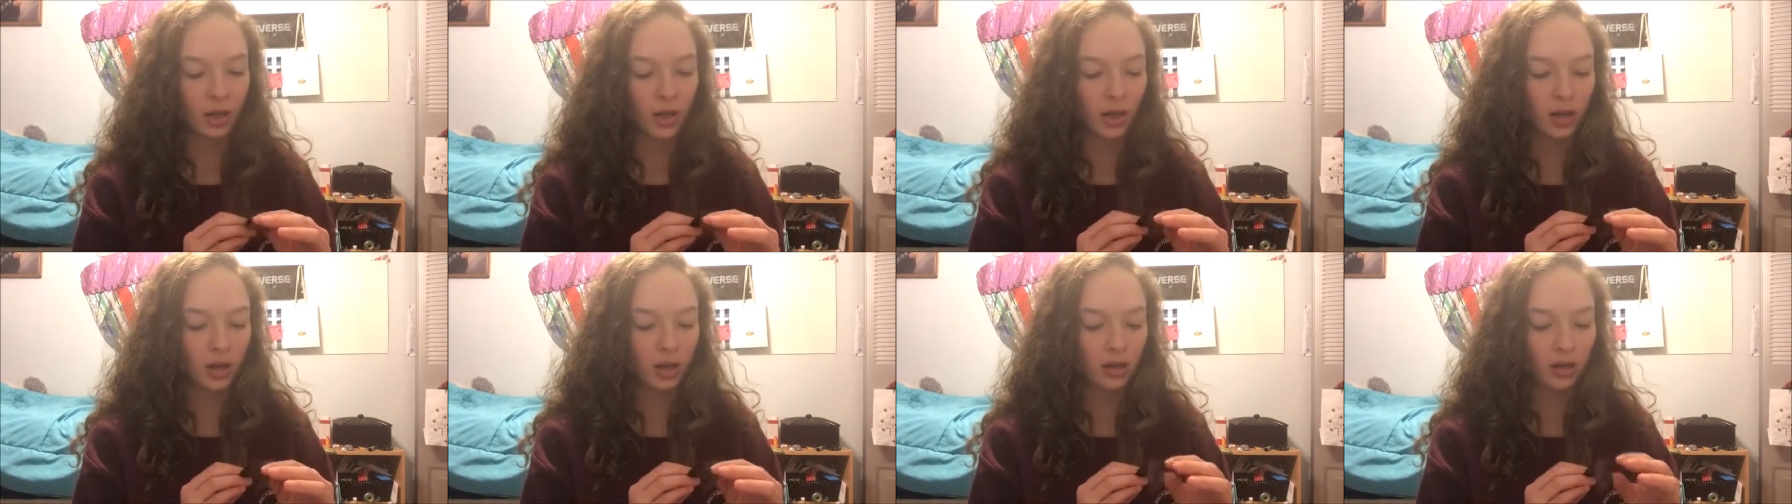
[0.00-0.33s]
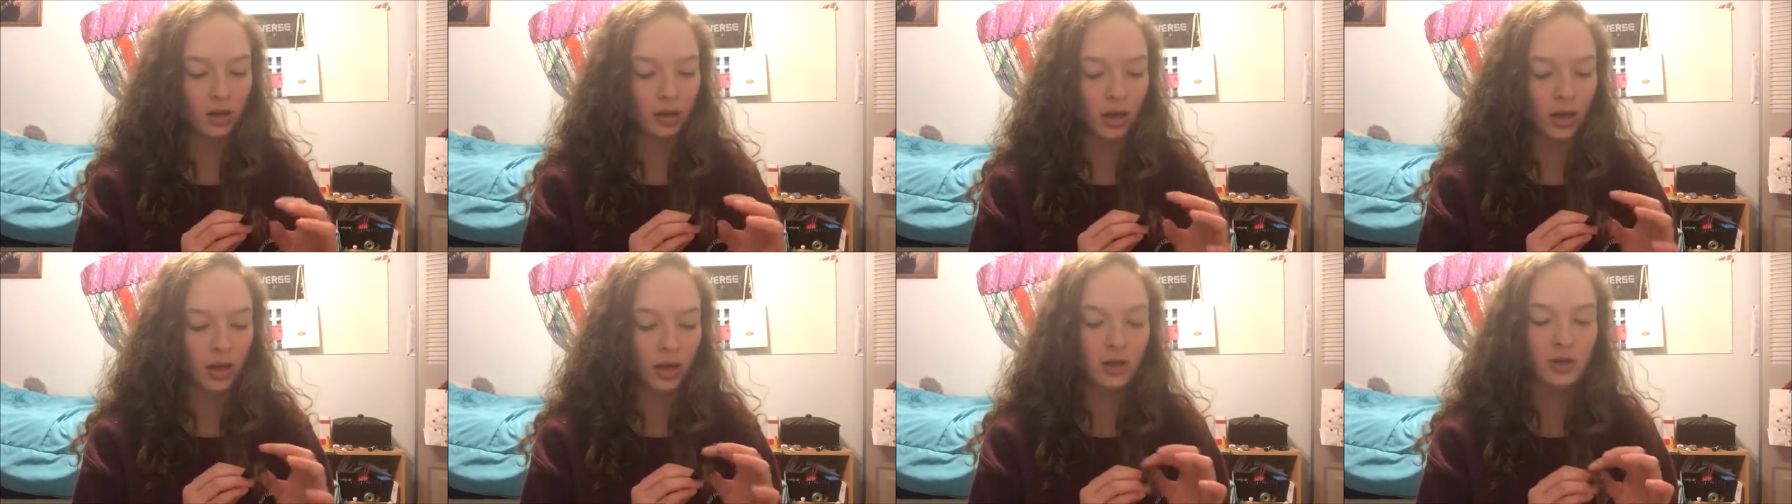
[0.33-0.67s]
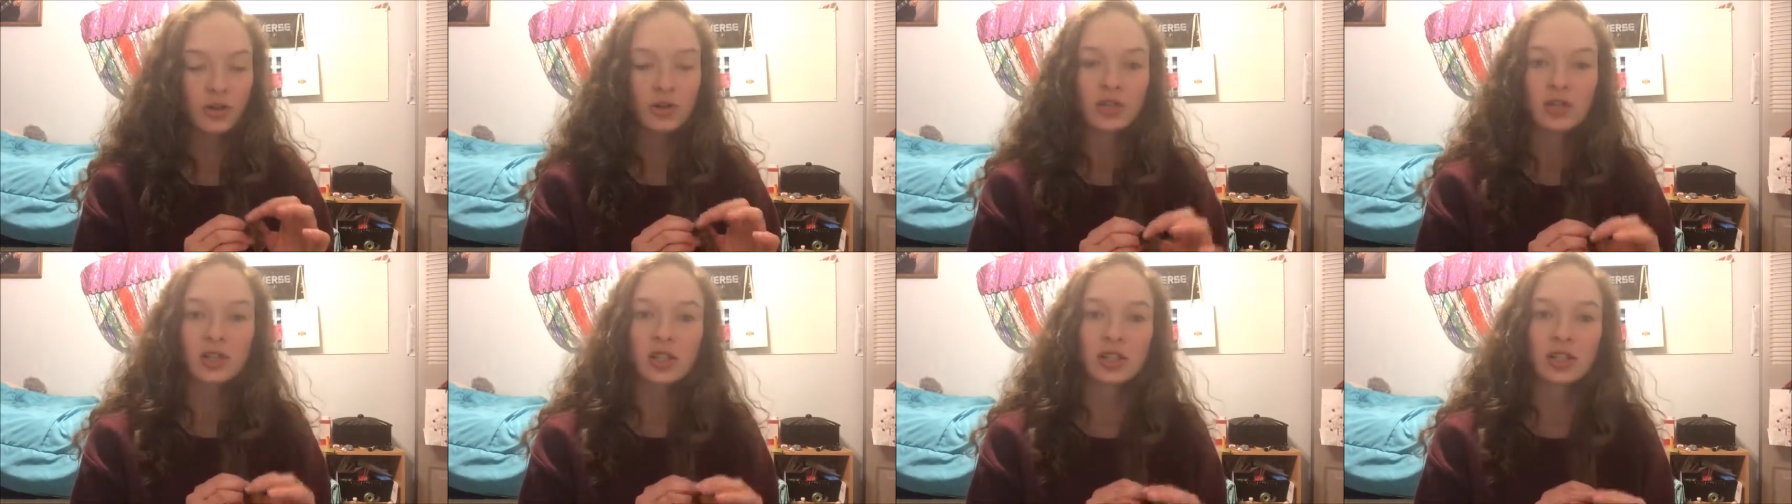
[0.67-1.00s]
a
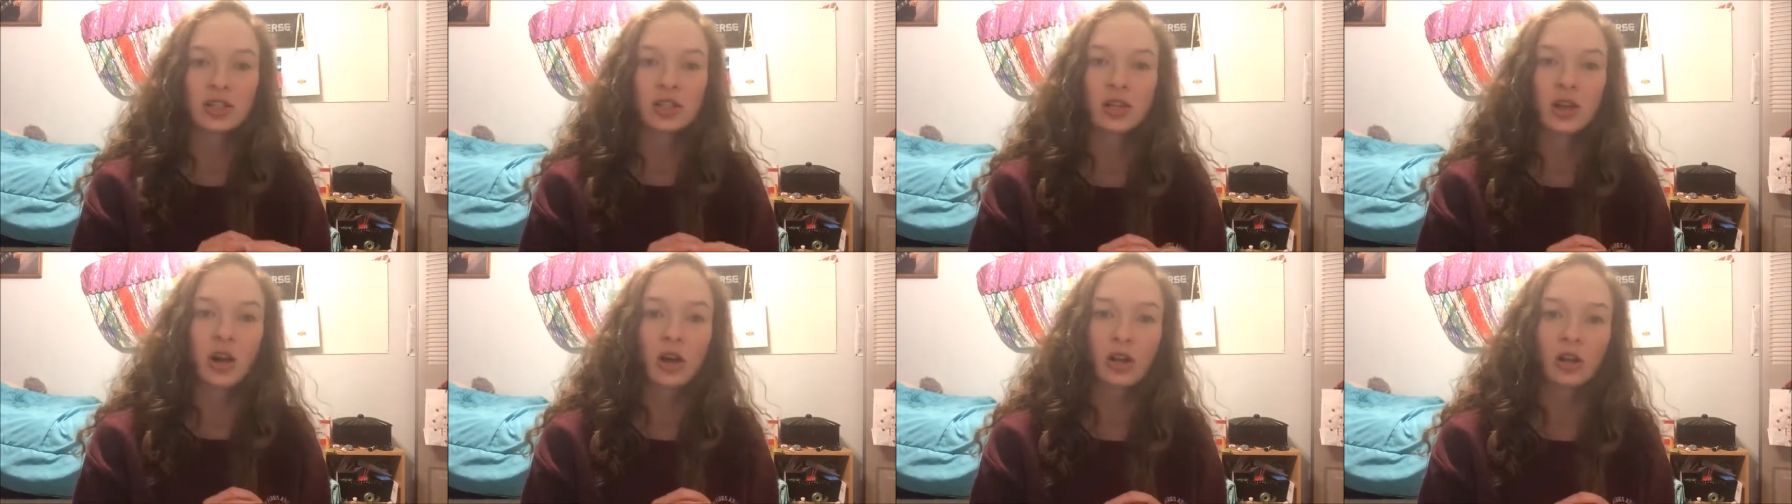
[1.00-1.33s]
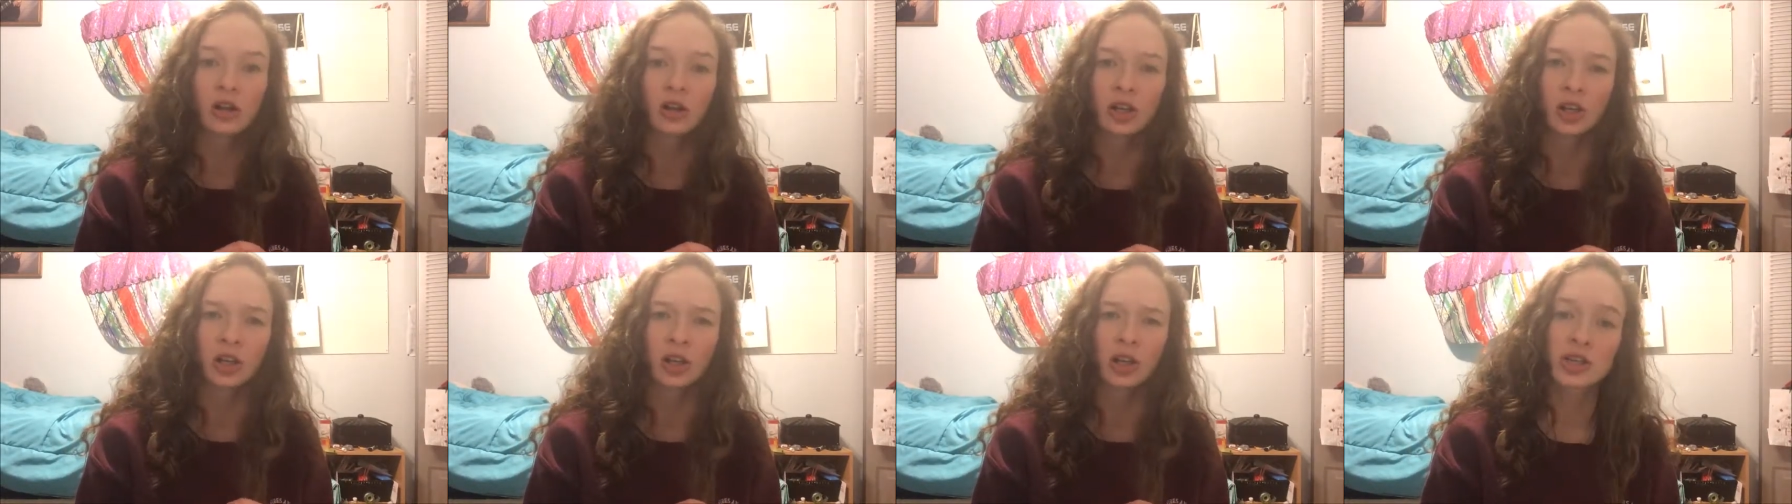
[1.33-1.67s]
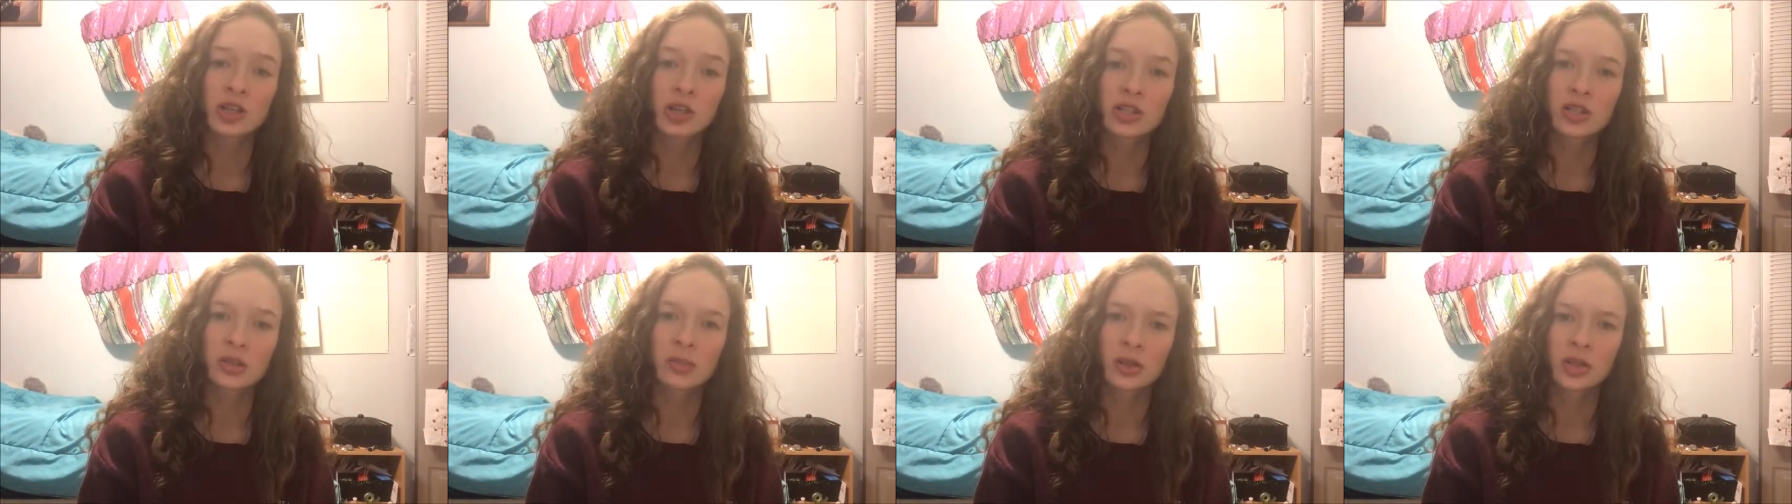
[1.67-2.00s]
$160
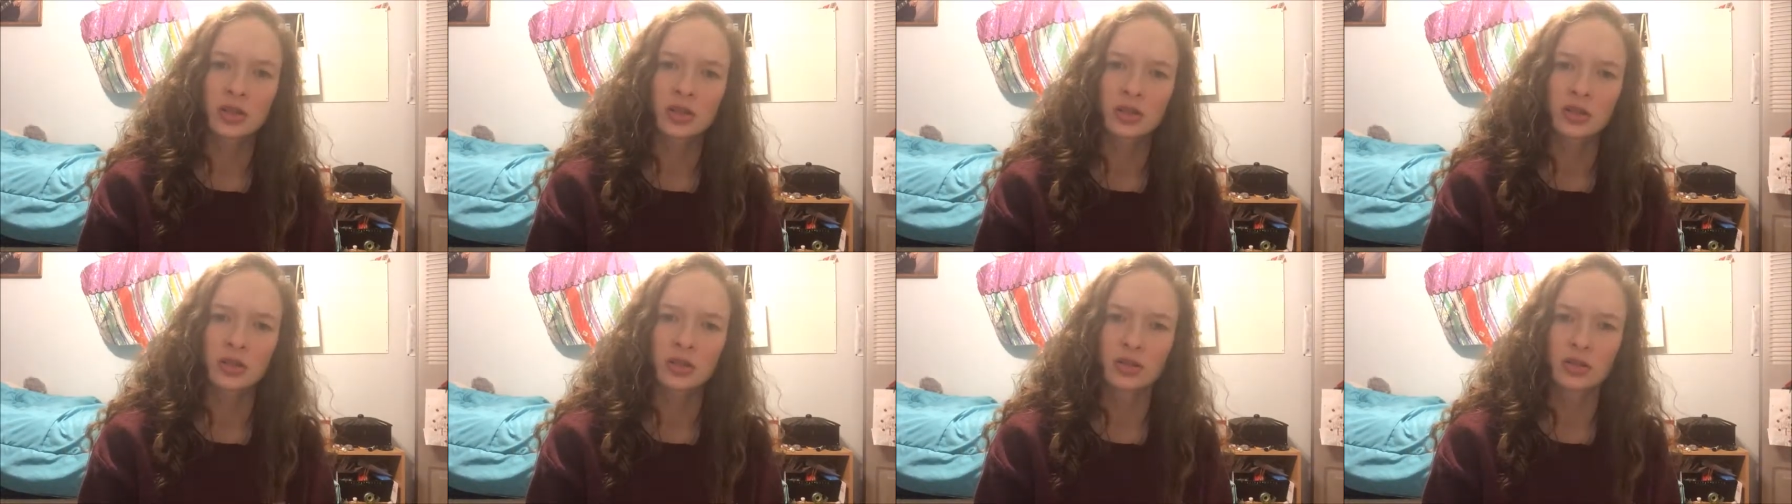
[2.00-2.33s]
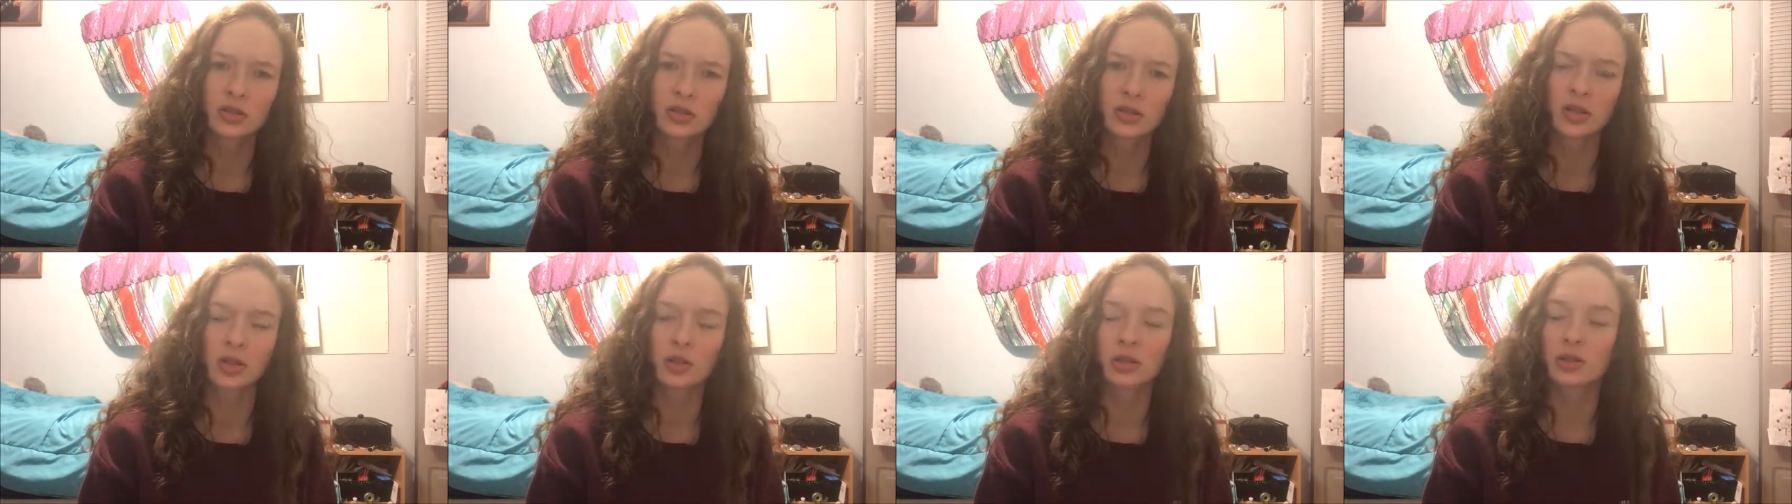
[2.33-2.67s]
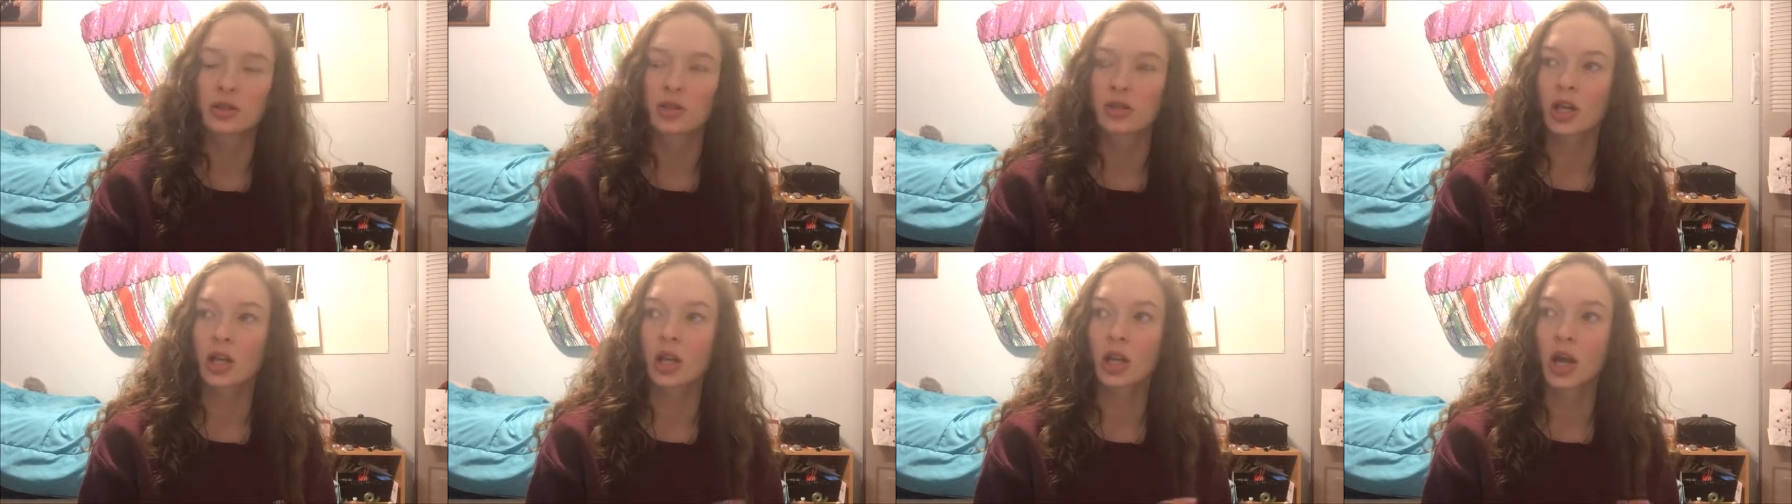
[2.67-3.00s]
adjustment, and I
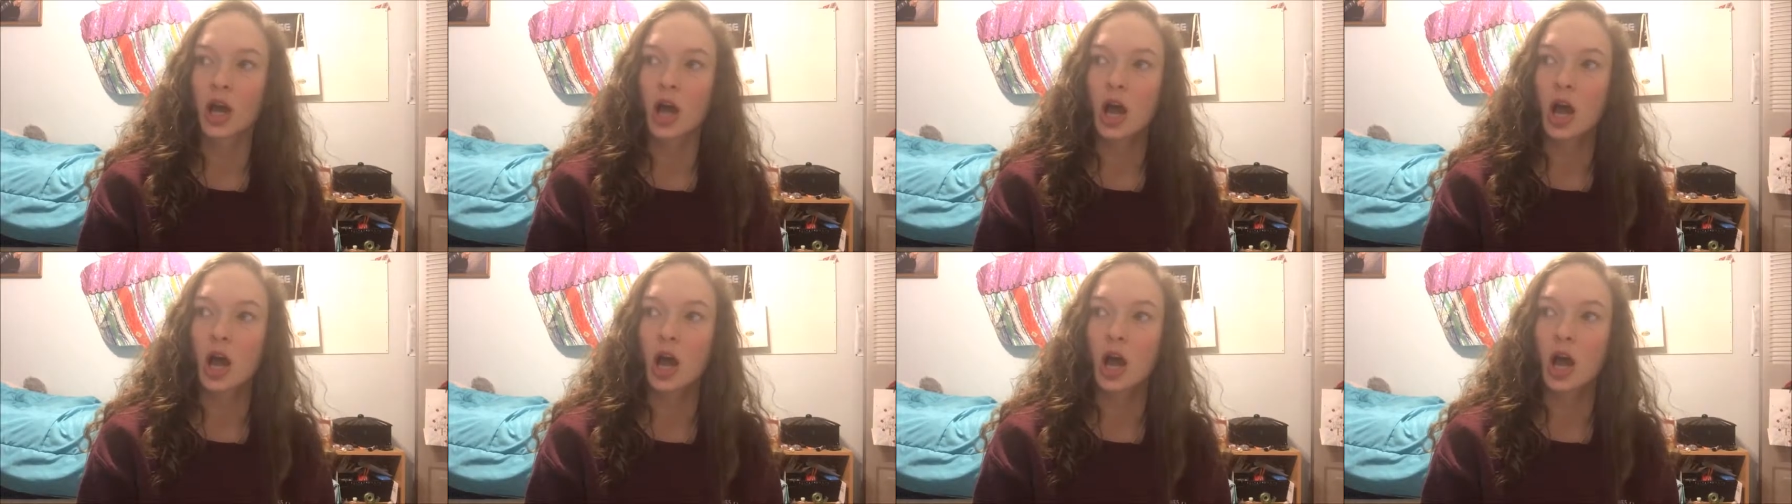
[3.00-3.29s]
was like,